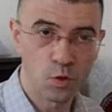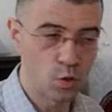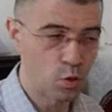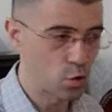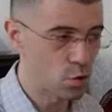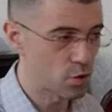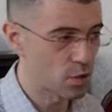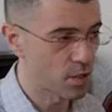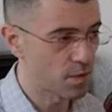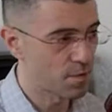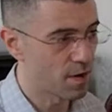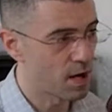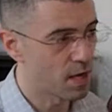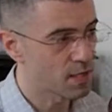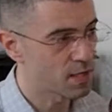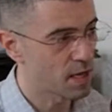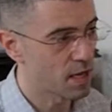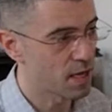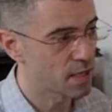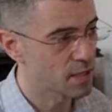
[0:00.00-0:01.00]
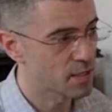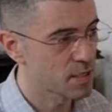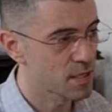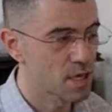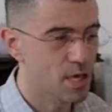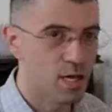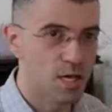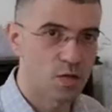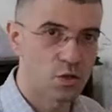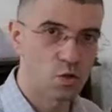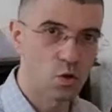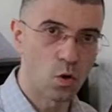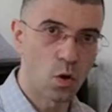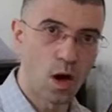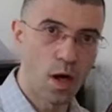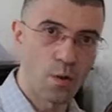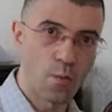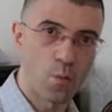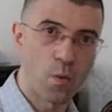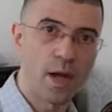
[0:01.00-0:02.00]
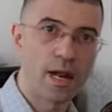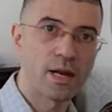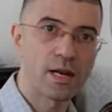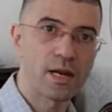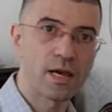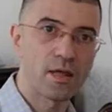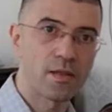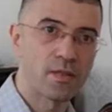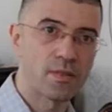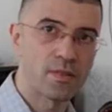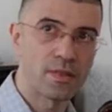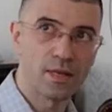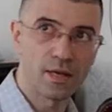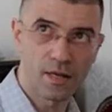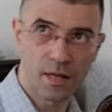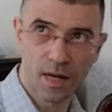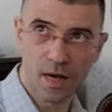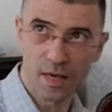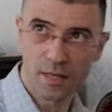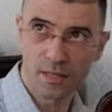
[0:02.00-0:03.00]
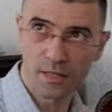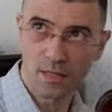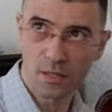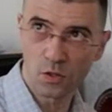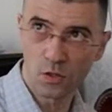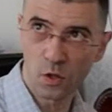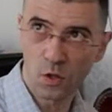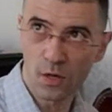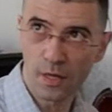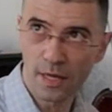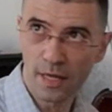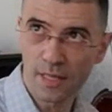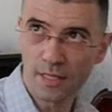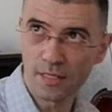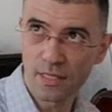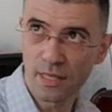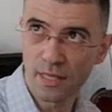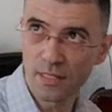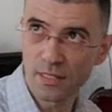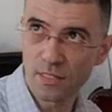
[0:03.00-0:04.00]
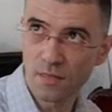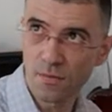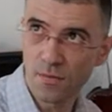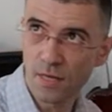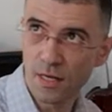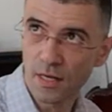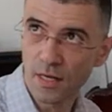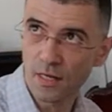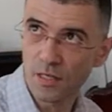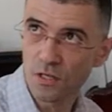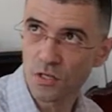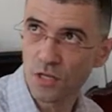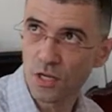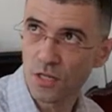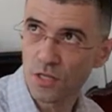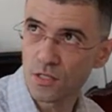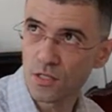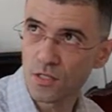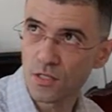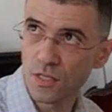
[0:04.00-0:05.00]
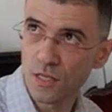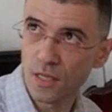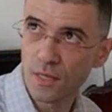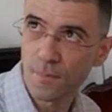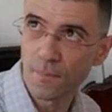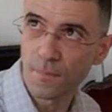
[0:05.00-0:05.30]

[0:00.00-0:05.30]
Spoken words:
use the device at. So, and when the client can tolerate it, see whether I can change the,